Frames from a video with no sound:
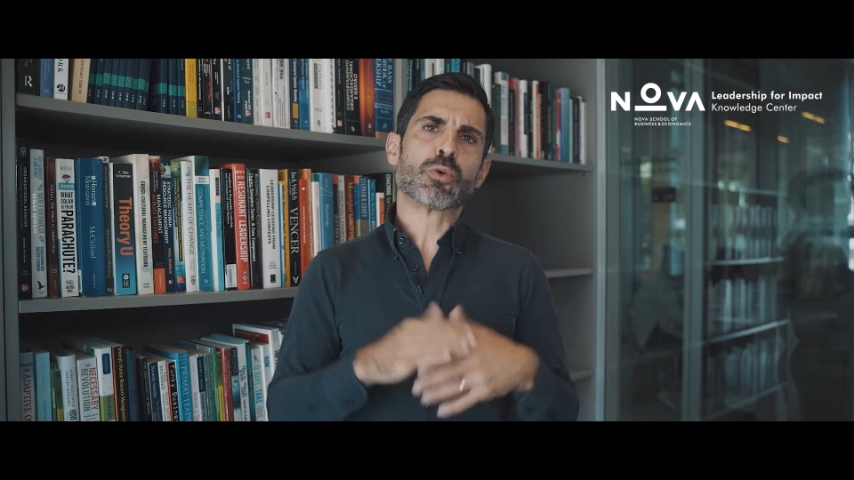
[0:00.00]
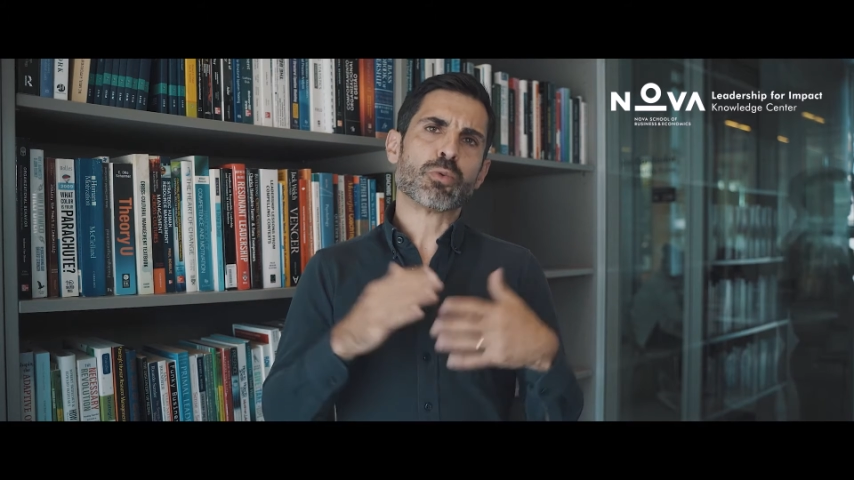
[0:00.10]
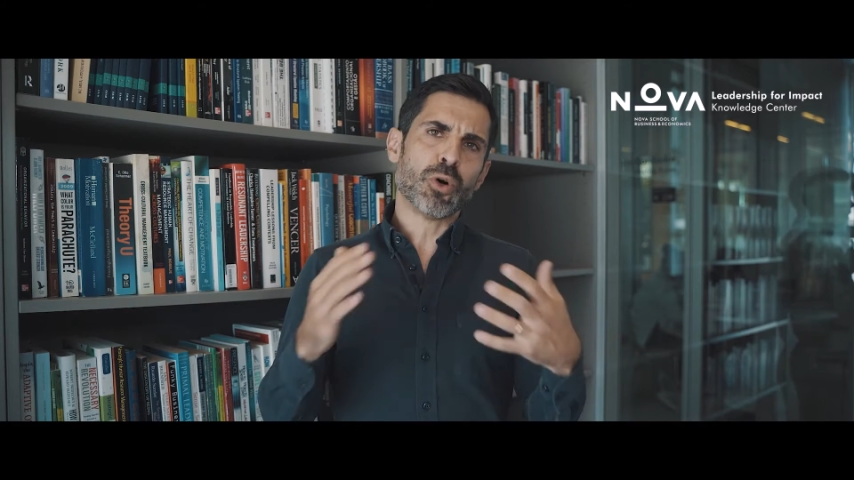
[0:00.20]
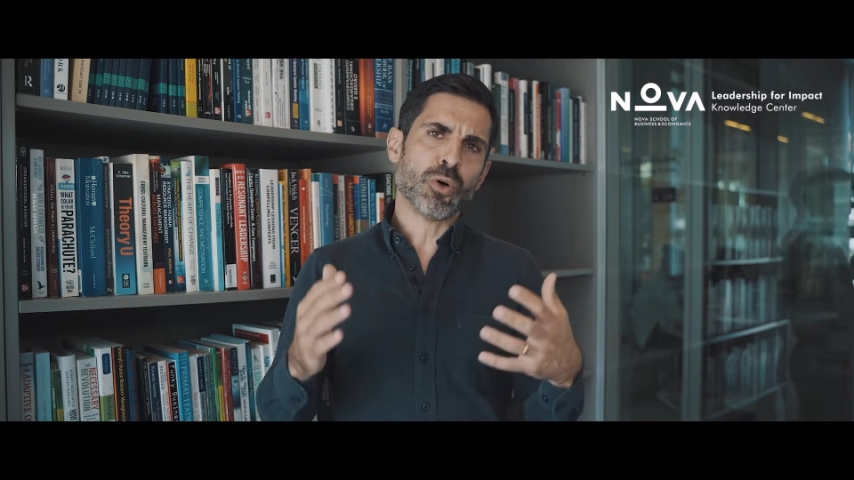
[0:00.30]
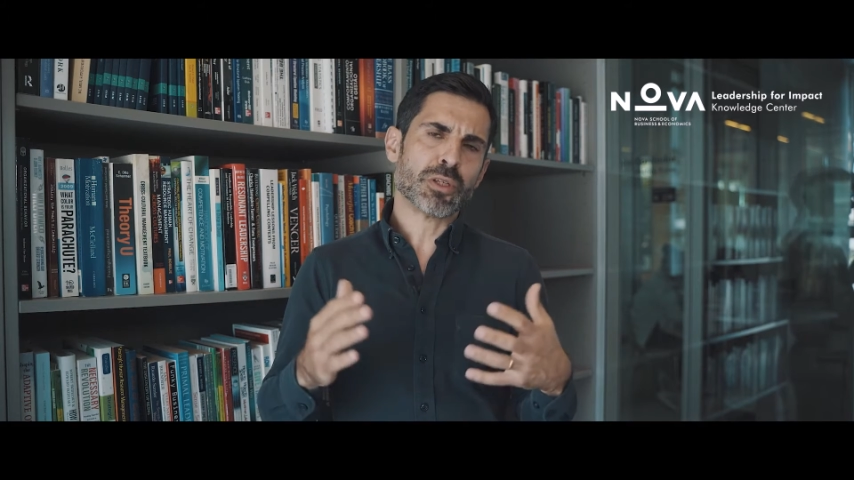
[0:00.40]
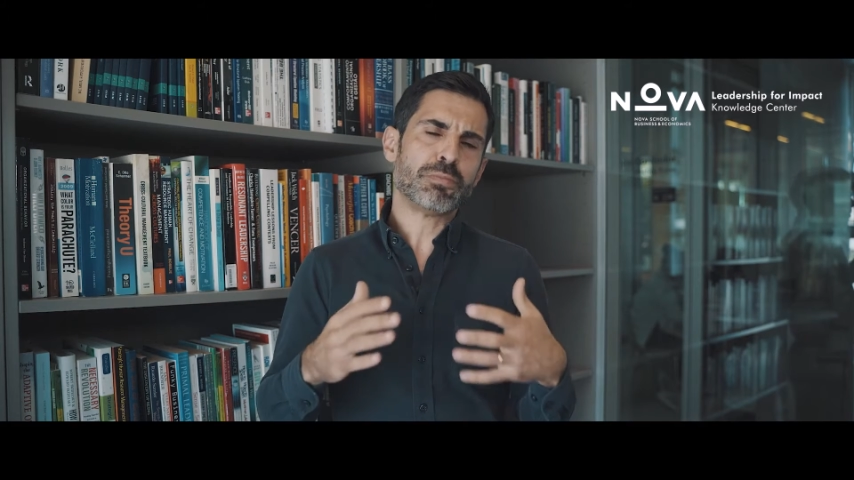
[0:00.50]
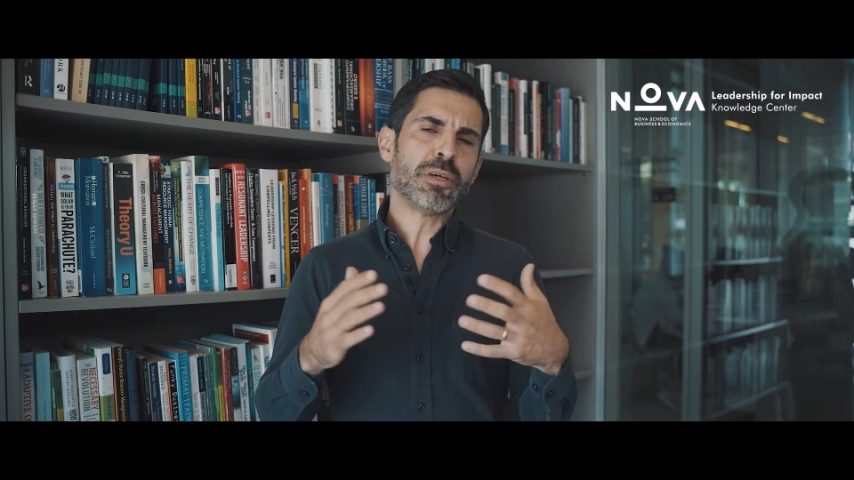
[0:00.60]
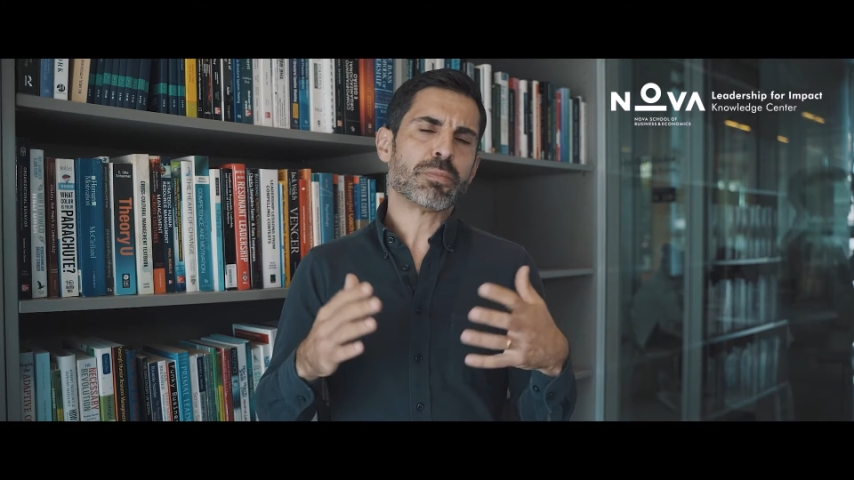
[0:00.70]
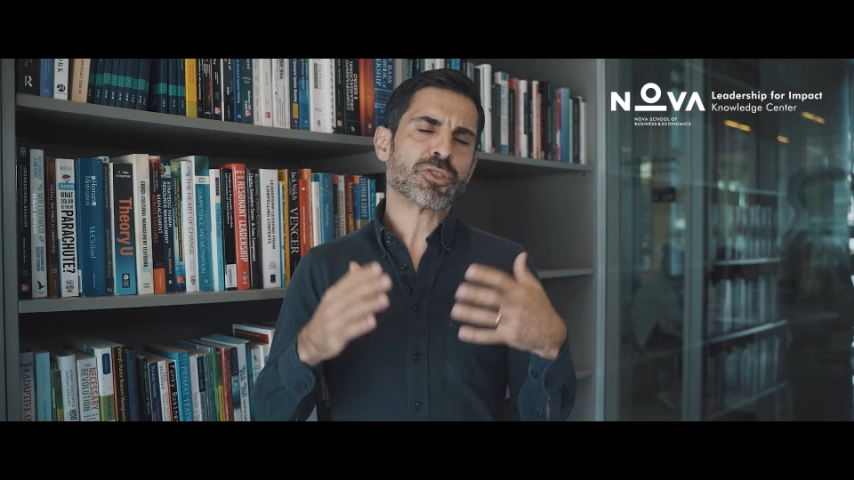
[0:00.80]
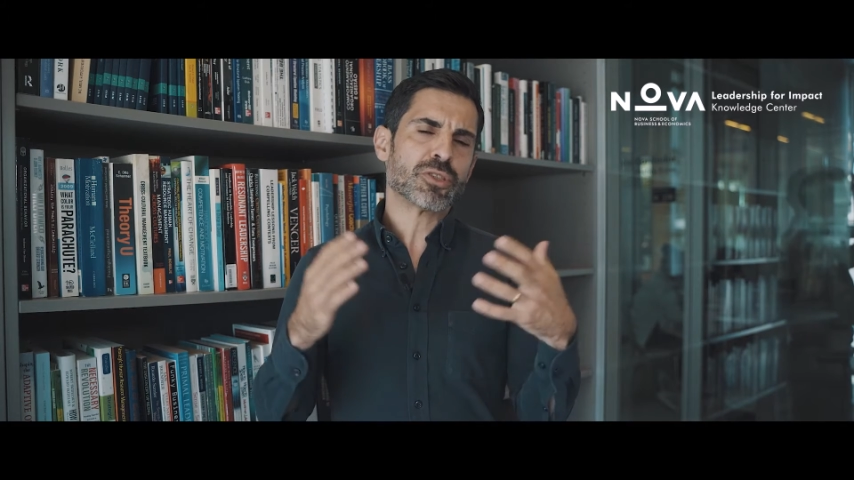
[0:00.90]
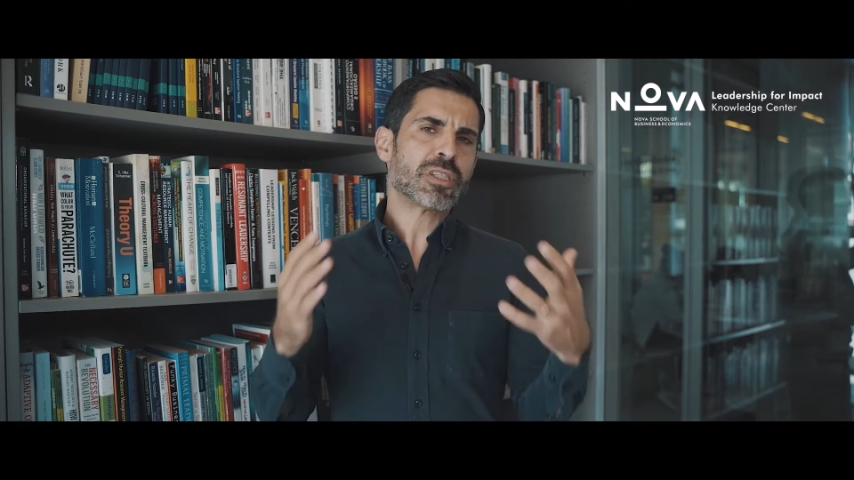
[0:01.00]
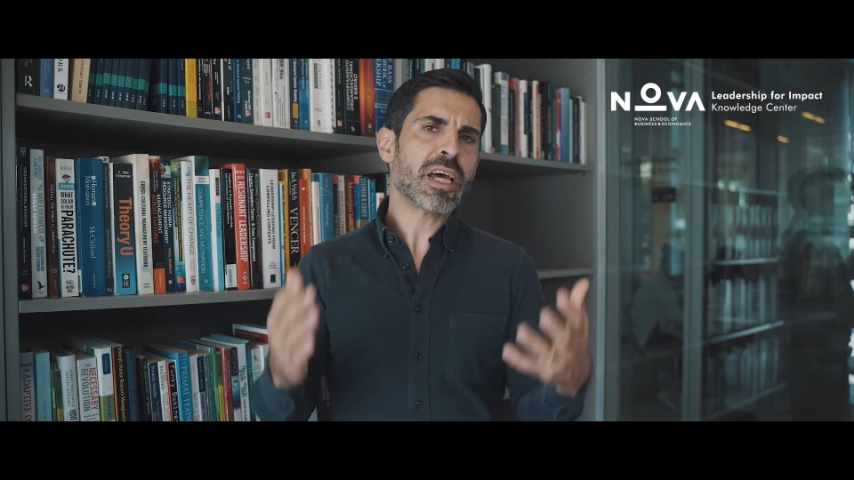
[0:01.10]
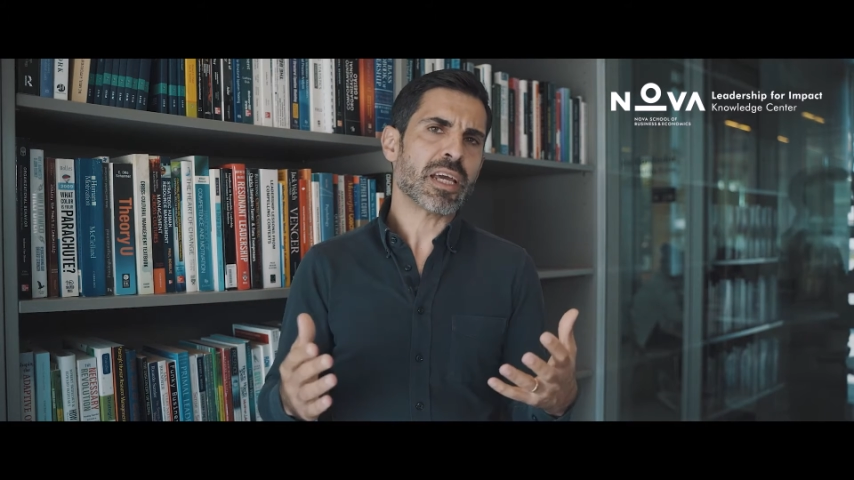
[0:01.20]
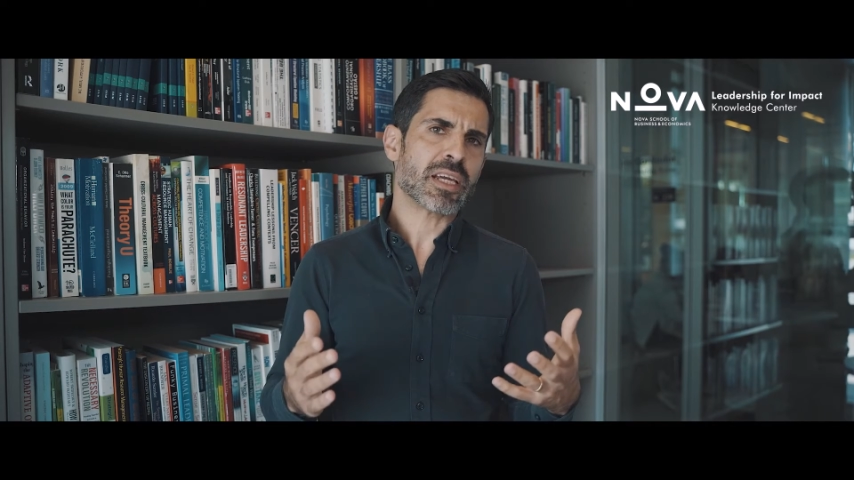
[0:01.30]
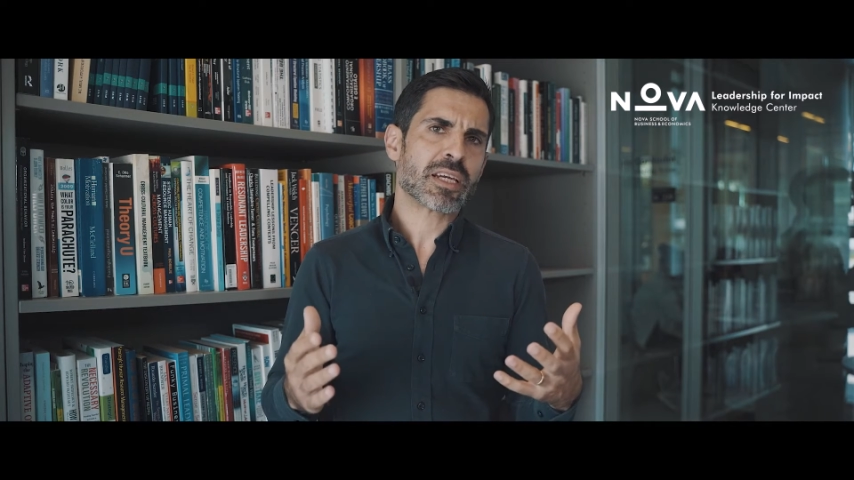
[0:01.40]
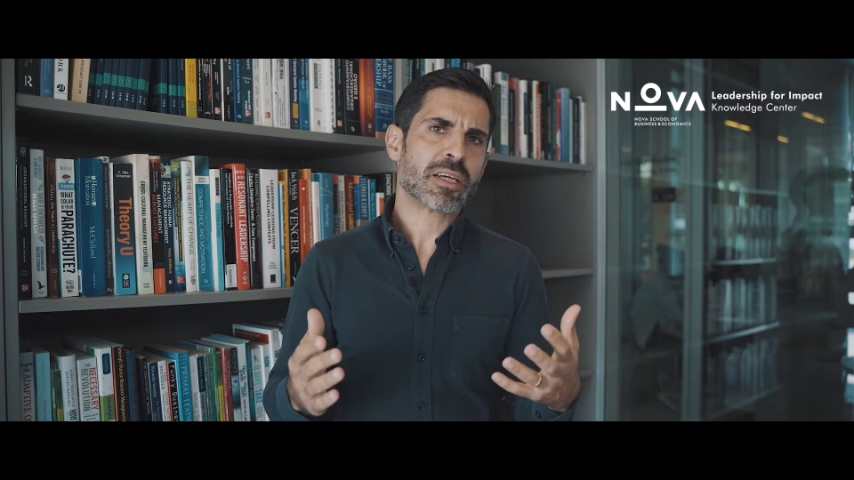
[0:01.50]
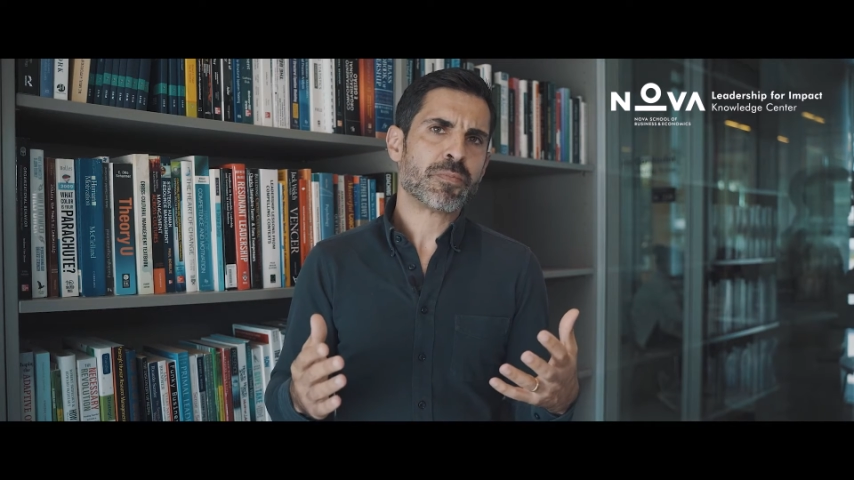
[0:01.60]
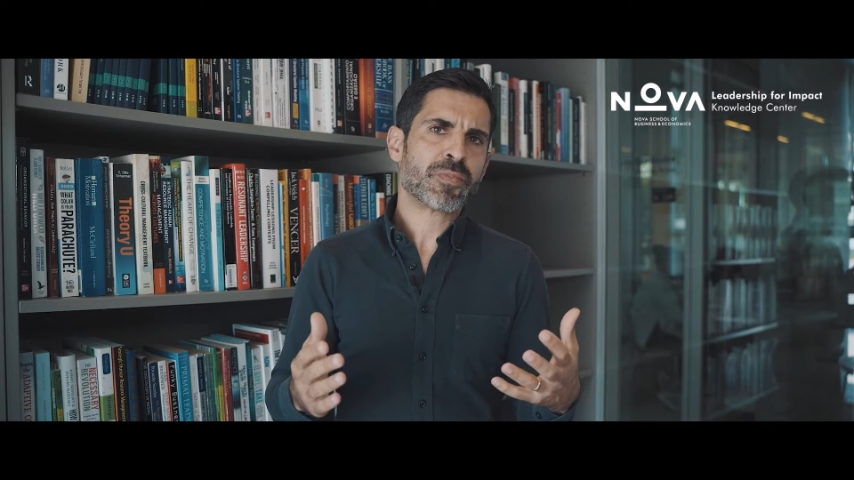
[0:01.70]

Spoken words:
role the people should take.